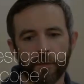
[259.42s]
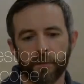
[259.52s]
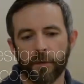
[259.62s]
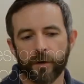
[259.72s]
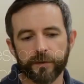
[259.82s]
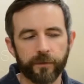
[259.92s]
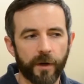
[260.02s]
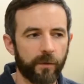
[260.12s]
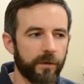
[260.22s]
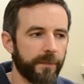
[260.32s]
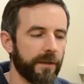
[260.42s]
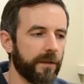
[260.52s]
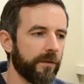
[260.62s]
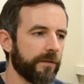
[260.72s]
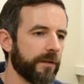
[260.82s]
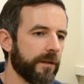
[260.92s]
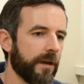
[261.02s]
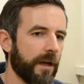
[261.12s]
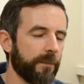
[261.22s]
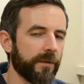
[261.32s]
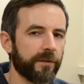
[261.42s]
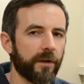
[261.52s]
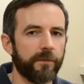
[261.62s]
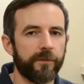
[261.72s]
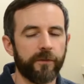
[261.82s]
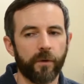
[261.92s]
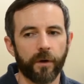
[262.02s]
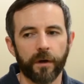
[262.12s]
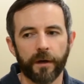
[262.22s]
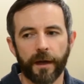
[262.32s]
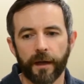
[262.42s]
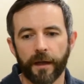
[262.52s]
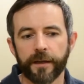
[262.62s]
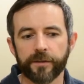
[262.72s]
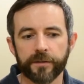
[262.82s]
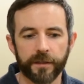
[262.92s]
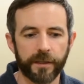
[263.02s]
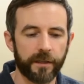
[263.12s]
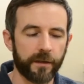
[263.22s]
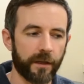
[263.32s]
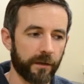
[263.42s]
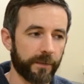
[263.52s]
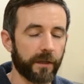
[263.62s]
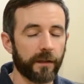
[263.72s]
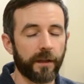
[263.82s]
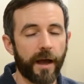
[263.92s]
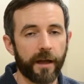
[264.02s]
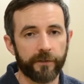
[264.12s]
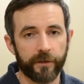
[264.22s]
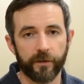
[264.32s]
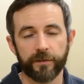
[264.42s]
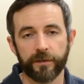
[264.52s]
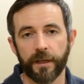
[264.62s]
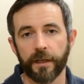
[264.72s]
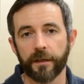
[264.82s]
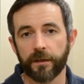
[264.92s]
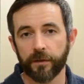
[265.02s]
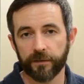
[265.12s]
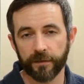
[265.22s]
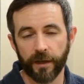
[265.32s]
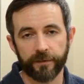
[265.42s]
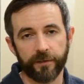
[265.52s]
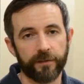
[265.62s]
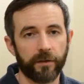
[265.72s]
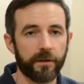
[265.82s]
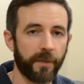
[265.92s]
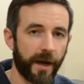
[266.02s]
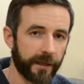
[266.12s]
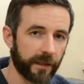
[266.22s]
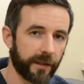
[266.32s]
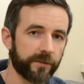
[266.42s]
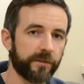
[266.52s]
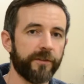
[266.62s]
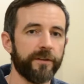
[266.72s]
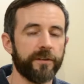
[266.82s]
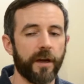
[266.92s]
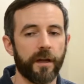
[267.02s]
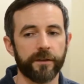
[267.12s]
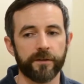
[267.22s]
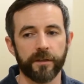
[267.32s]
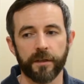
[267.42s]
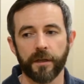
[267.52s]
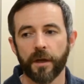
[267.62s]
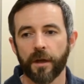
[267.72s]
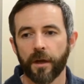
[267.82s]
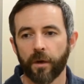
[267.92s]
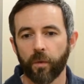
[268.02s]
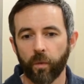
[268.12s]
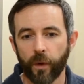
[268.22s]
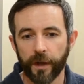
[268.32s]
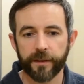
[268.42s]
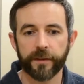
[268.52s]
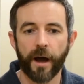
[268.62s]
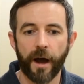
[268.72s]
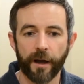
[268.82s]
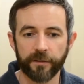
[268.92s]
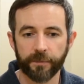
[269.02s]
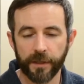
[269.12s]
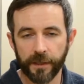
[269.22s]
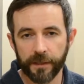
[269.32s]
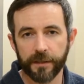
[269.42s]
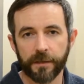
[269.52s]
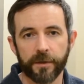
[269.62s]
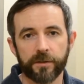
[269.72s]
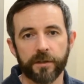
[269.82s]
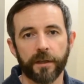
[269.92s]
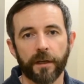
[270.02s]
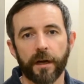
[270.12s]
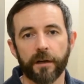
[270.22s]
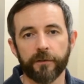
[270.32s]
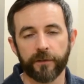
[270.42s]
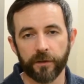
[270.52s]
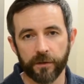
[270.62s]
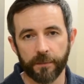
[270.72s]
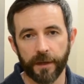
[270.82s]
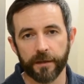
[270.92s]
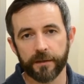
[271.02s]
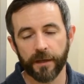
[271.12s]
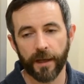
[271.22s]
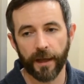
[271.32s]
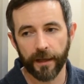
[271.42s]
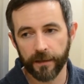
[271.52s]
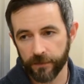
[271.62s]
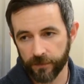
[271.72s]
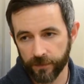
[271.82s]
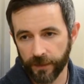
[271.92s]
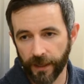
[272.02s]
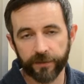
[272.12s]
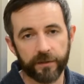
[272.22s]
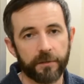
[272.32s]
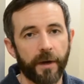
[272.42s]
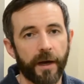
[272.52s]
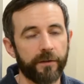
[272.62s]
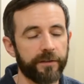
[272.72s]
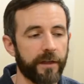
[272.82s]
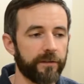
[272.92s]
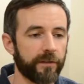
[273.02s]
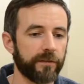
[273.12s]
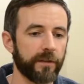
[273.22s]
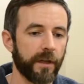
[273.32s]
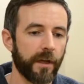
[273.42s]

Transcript: Most of what we'll be using the HyperScope for, initially it'll be a lot of use in acute slices, so combining electrophysiology with high-speed imaging of glutamate and calcium biosensors.